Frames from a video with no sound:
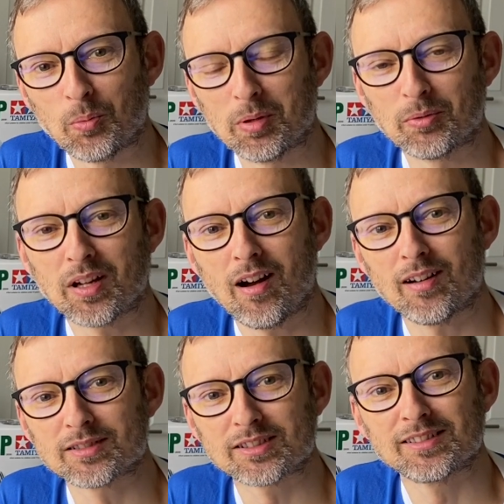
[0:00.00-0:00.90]
built
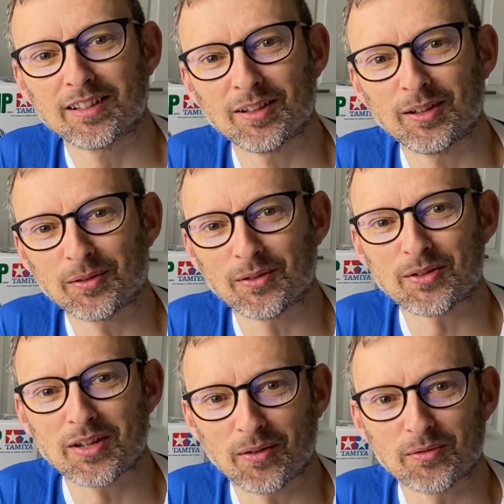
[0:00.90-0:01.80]
cars on the
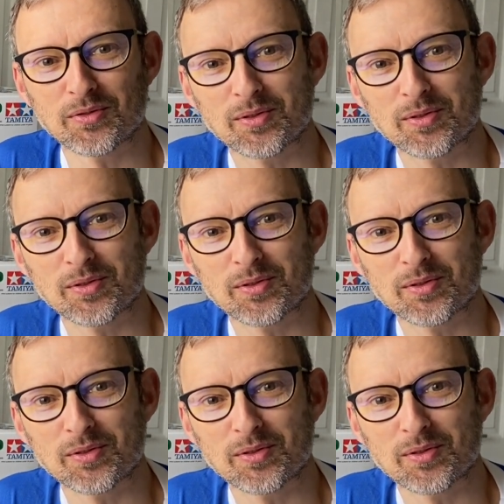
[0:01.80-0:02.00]
shelves